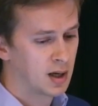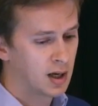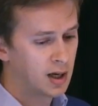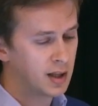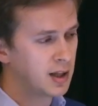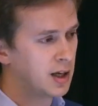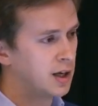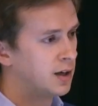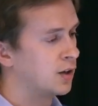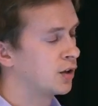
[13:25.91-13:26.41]

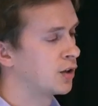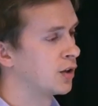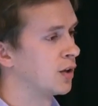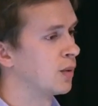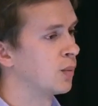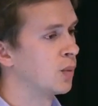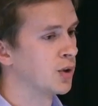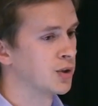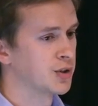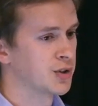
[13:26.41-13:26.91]
and then look at the
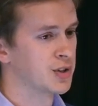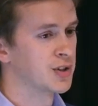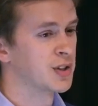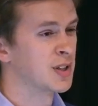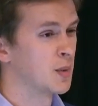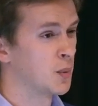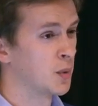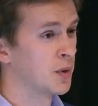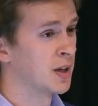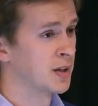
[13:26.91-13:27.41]
watch to
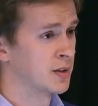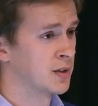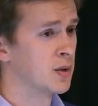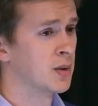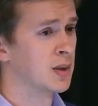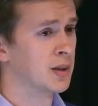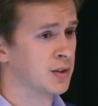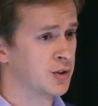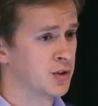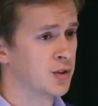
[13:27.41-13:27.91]
see what they're
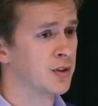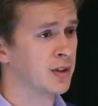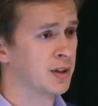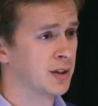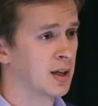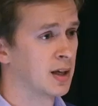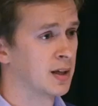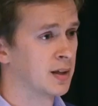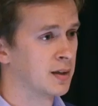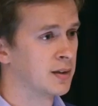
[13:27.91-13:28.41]
doing
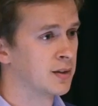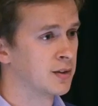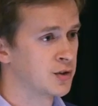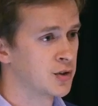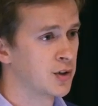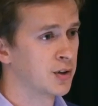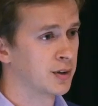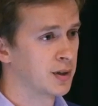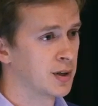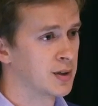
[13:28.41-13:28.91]

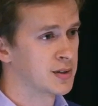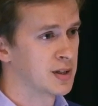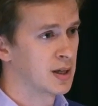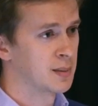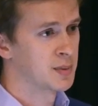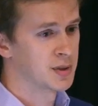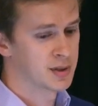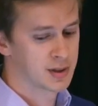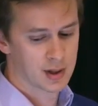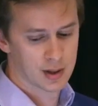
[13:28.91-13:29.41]
during those
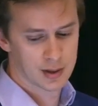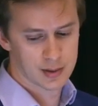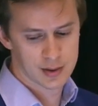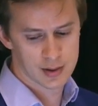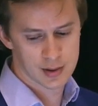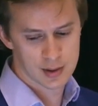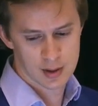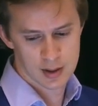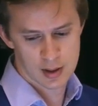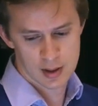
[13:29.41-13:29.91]
episodes.